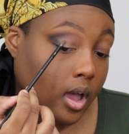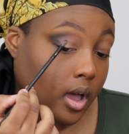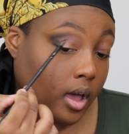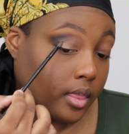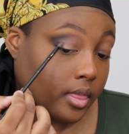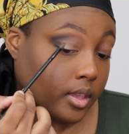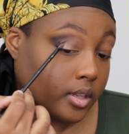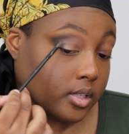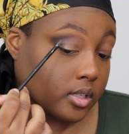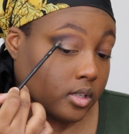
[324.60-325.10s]

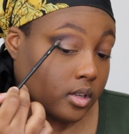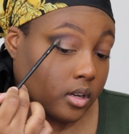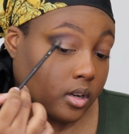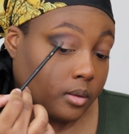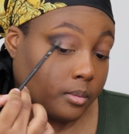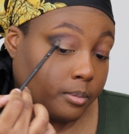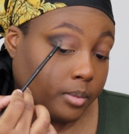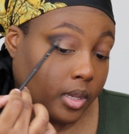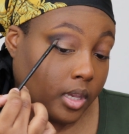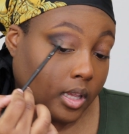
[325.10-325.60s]
and this is
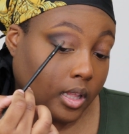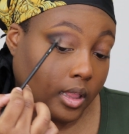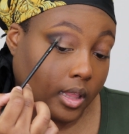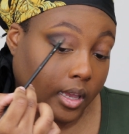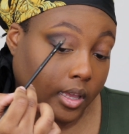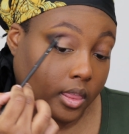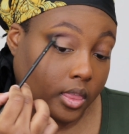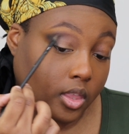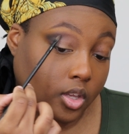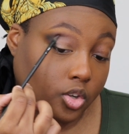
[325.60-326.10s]
gonna be
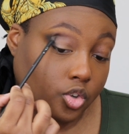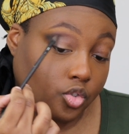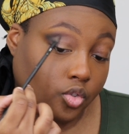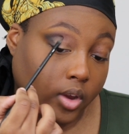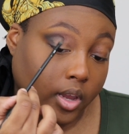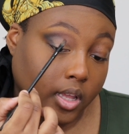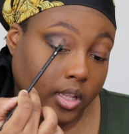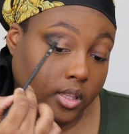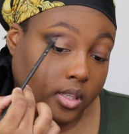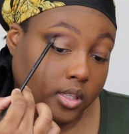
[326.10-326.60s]
like the
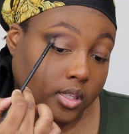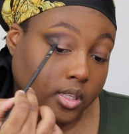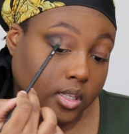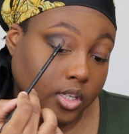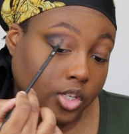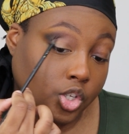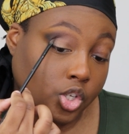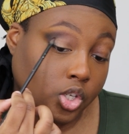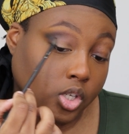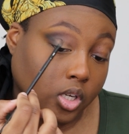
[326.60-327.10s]

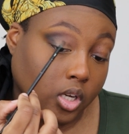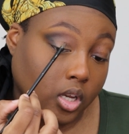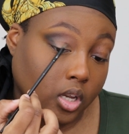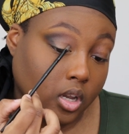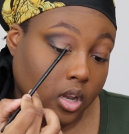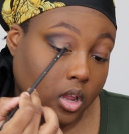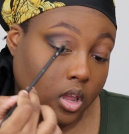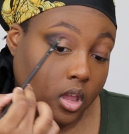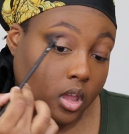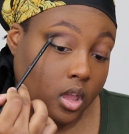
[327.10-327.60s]

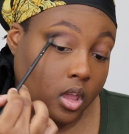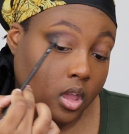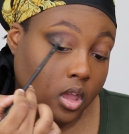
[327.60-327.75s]
transition